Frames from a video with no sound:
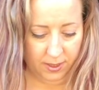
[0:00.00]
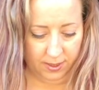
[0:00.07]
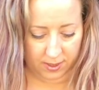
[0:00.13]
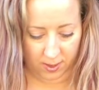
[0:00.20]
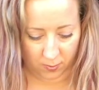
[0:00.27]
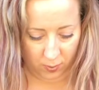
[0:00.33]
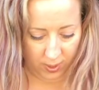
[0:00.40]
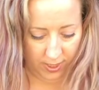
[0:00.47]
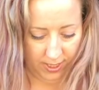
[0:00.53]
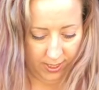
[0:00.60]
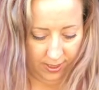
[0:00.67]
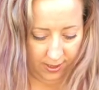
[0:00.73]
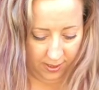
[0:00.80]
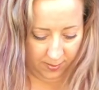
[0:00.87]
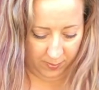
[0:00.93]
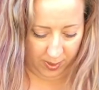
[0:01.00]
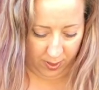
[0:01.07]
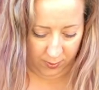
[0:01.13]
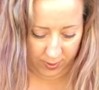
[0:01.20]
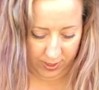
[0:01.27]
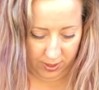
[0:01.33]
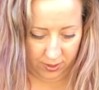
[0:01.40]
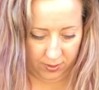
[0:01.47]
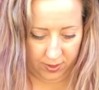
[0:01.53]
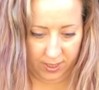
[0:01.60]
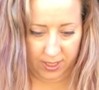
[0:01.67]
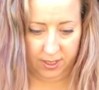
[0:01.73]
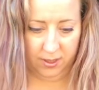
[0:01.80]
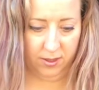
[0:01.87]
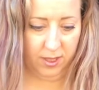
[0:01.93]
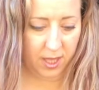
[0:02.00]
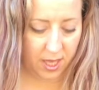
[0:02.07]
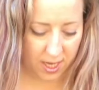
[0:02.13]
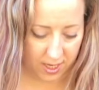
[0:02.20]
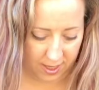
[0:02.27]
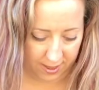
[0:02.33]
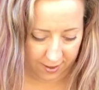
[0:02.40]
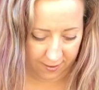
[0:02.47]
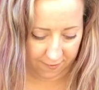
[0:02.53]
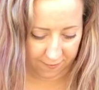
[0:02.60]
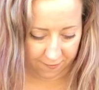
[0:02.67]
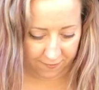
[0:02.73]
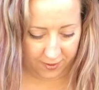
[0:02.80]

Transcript: Someone needs some poetry in their life,